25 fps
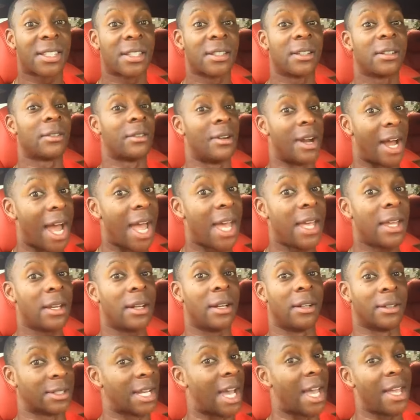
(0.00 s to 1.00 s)
right?
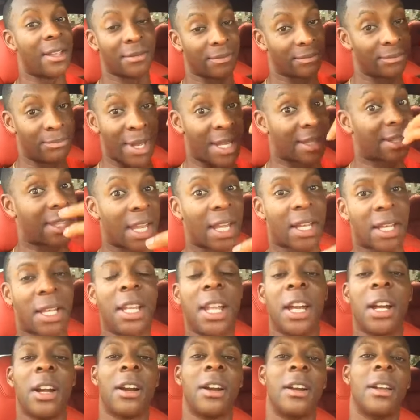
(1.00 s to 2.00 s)
Okay, make that
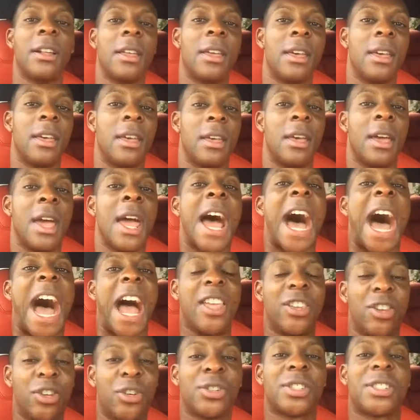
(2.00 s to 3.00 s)
clear. I
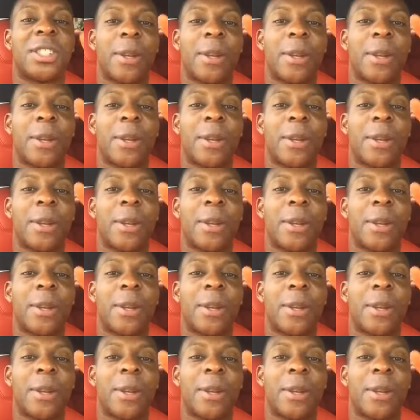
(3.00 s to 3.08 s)
used to